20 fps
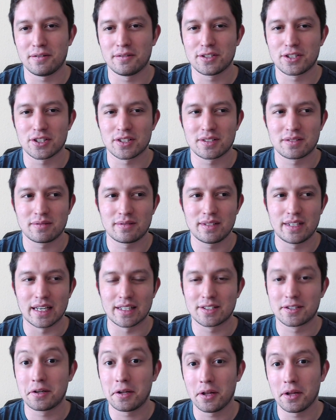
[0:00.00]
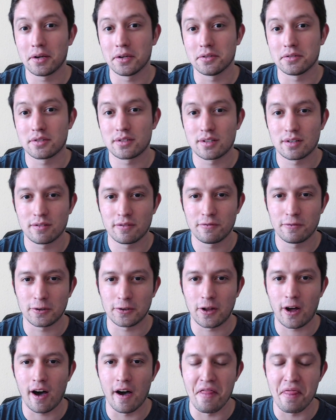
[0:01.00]
just gets closed for
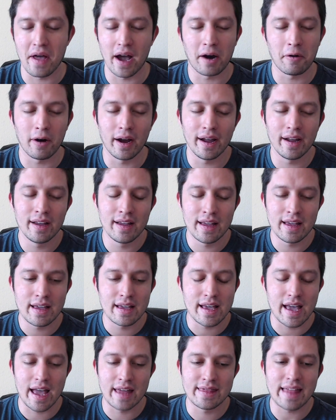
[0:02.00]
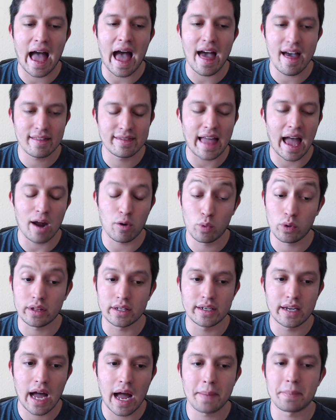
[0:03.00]
Law in that way. And that really
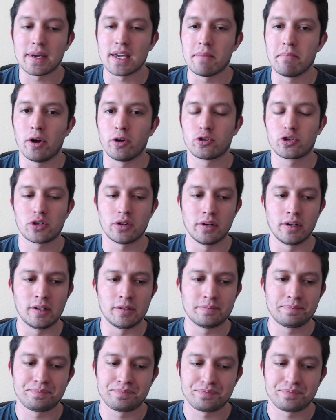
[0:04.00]
got me emotional.